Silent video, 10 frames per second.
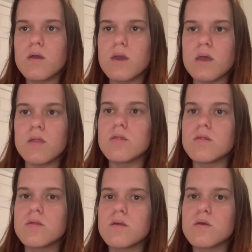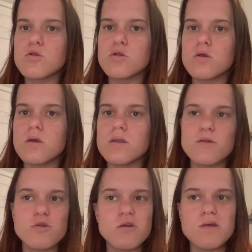kids should
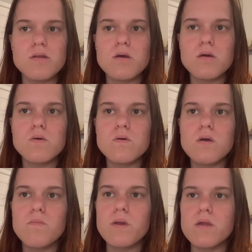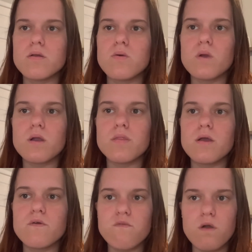and shouldn't know based on where
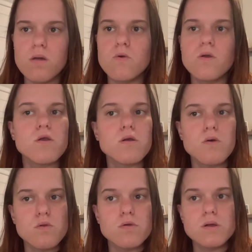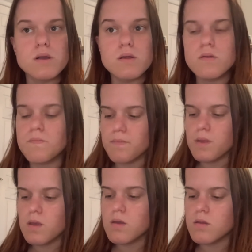they're from or their culture is.
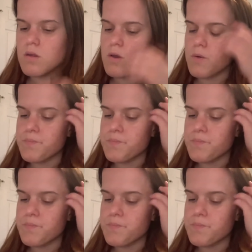So